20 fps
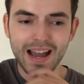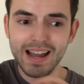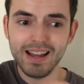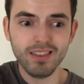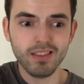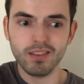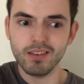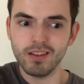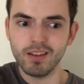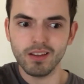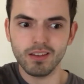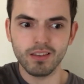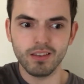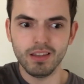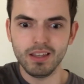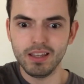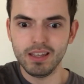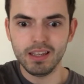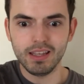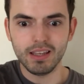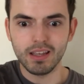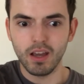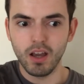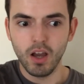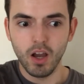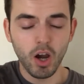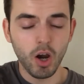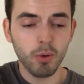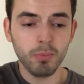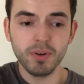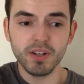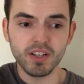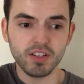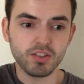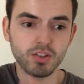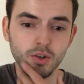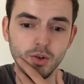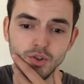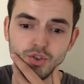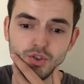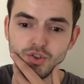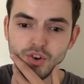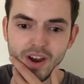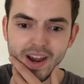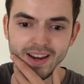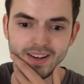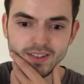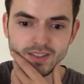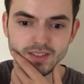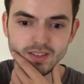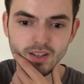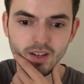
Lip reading: I think the opening two tracks